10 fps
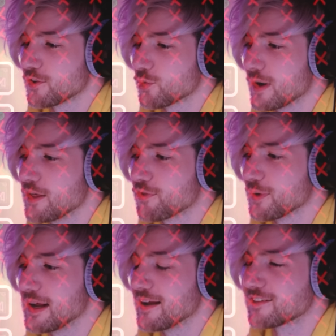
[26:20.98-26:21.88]

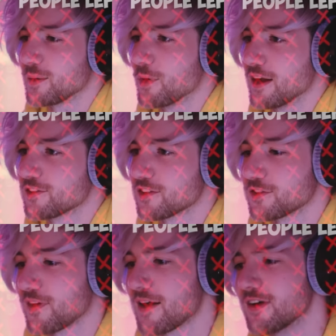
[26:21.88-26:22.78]
23 and someone else to
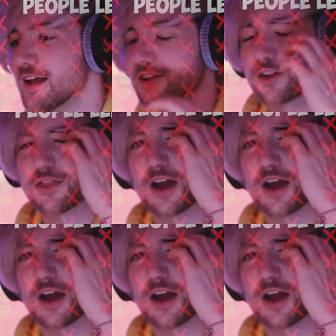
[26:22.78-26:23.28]
survive so that the